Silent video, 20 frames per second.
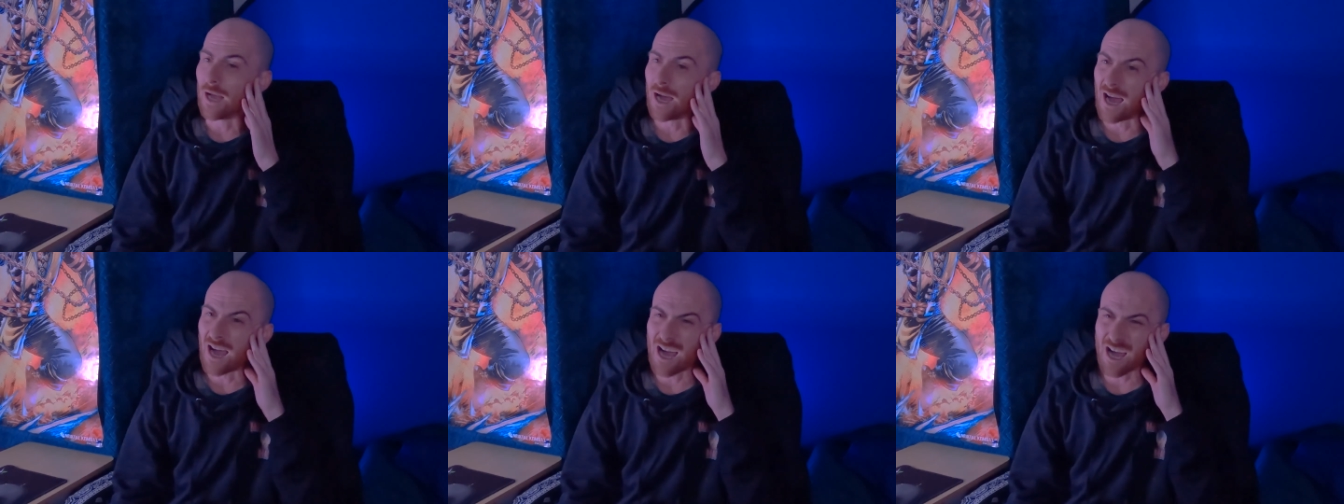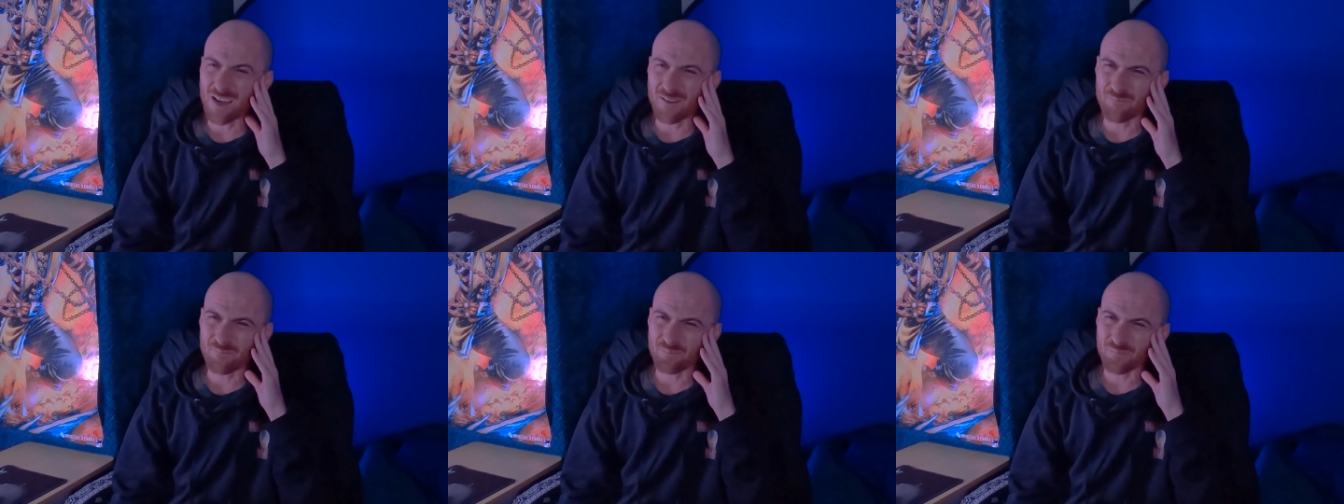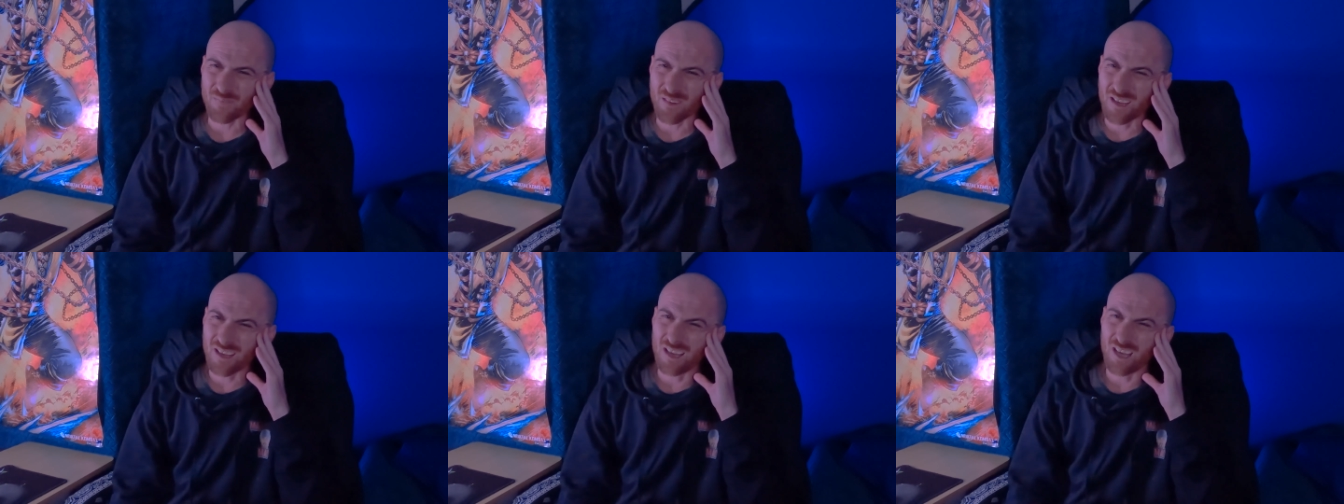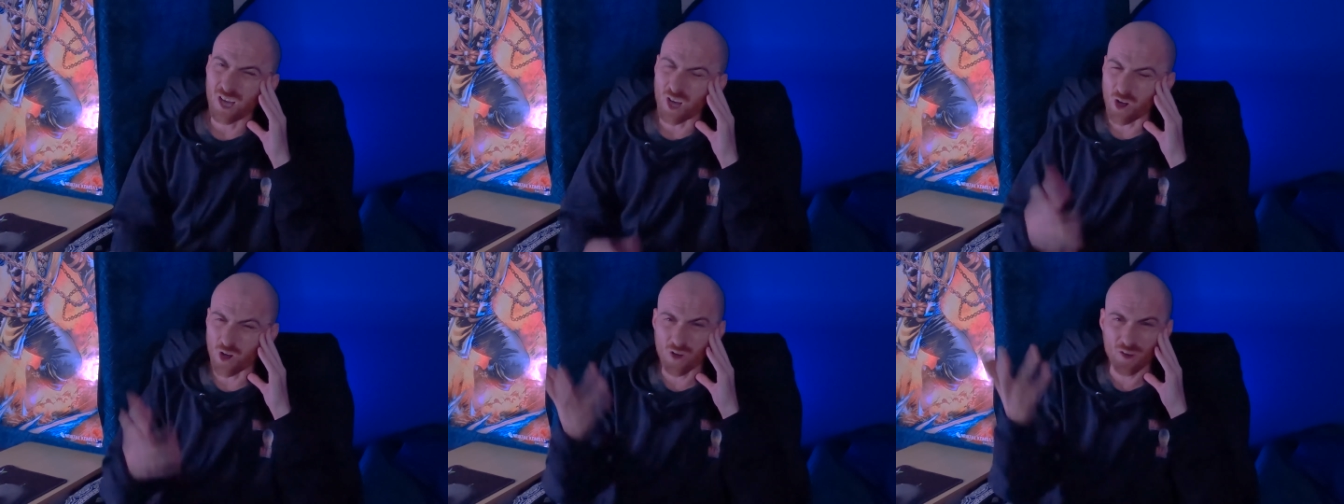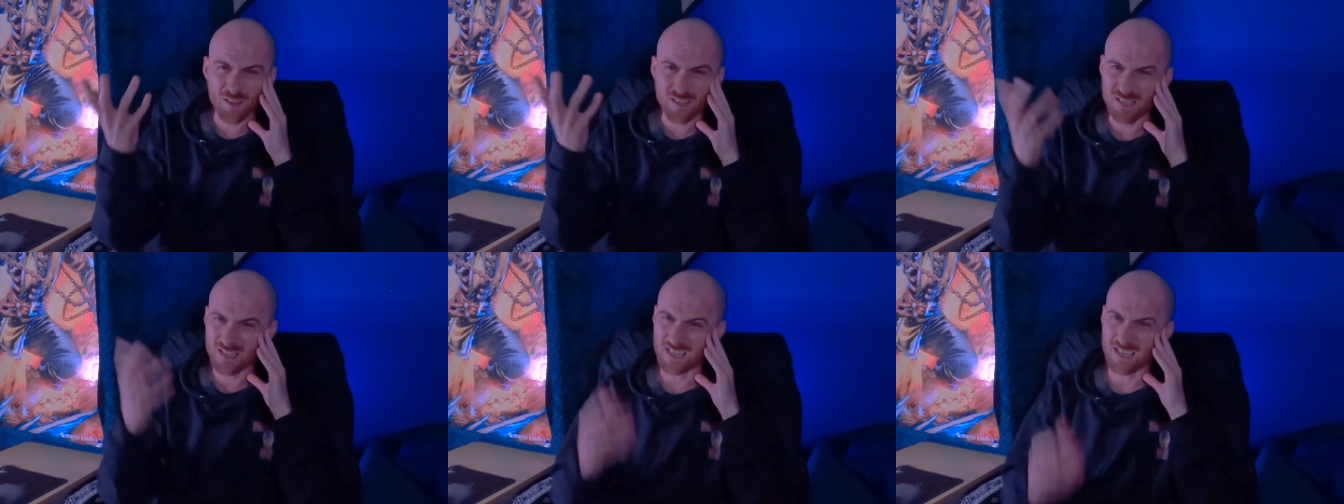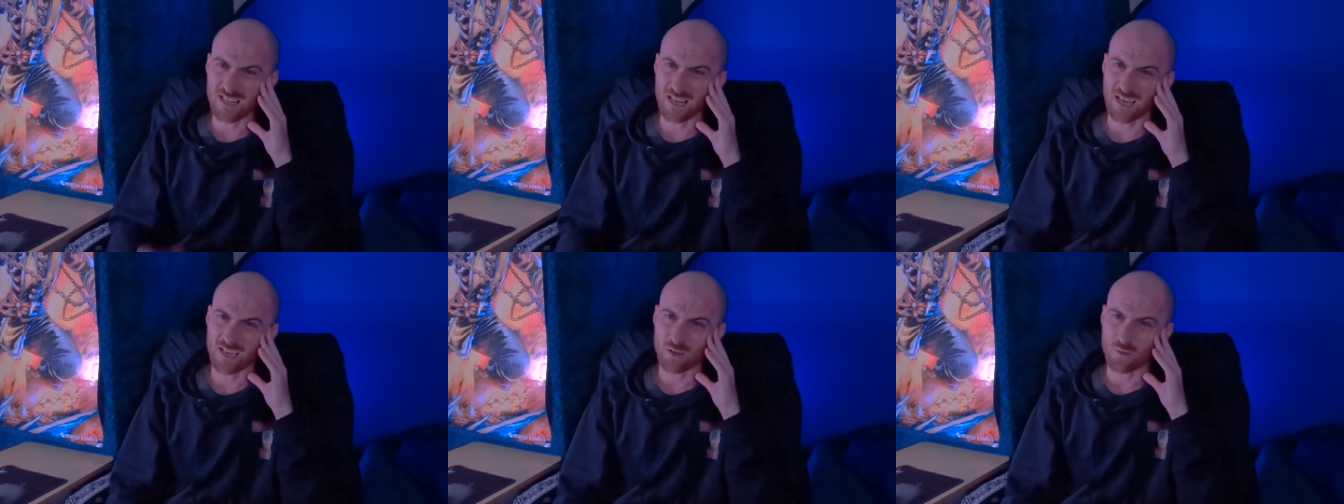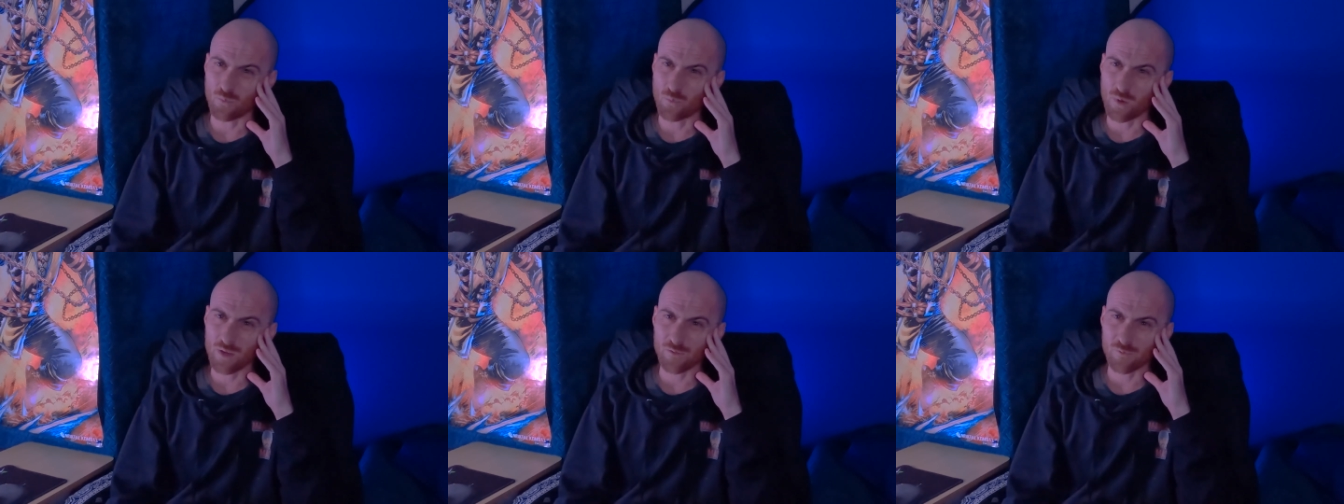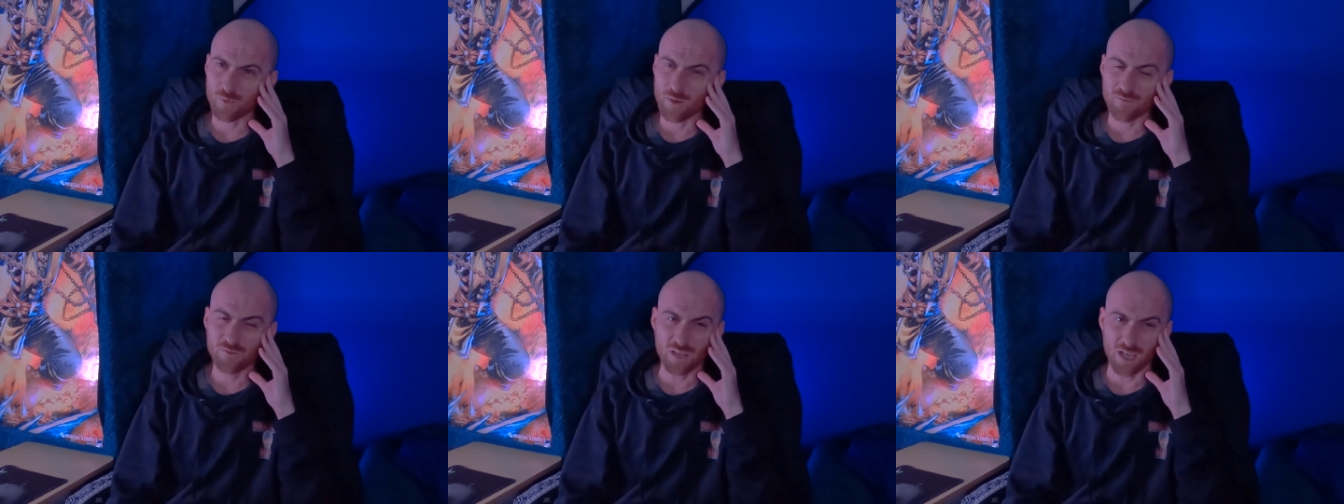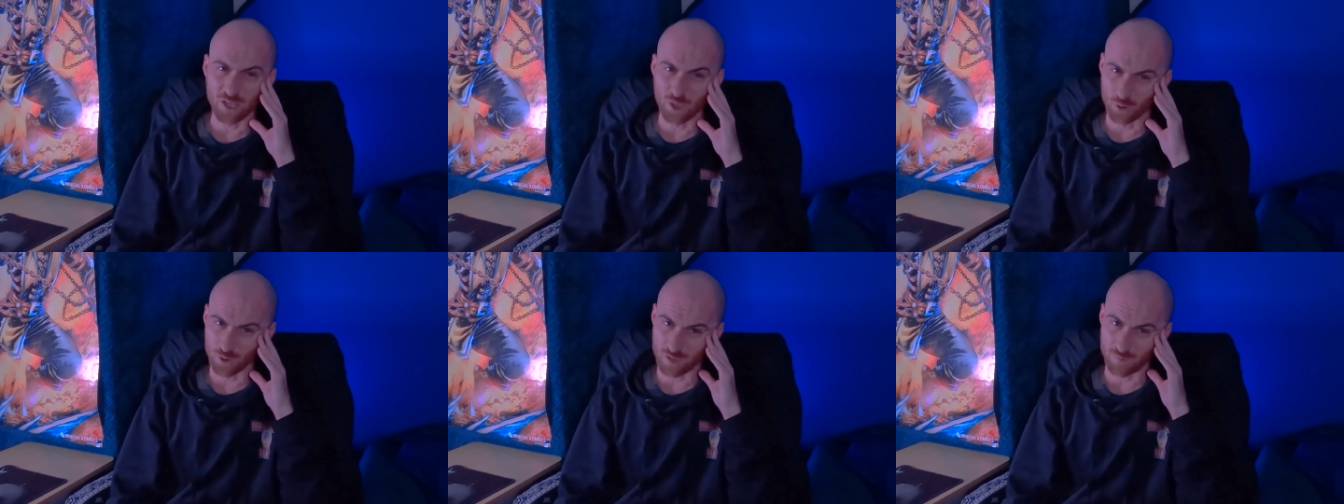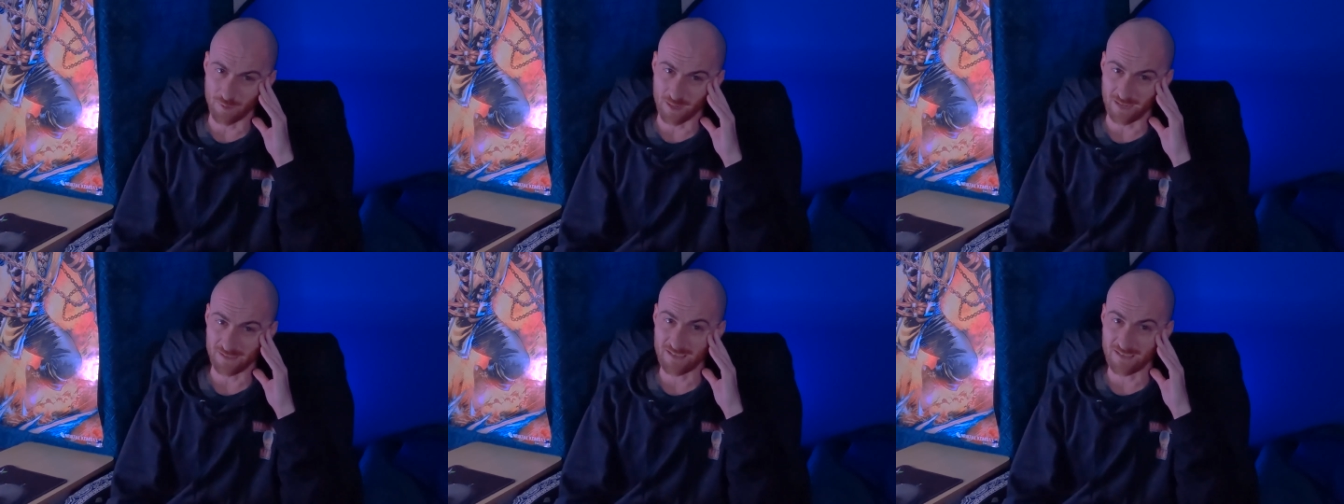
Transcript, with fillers: Um, honestly, like with with Done Spell,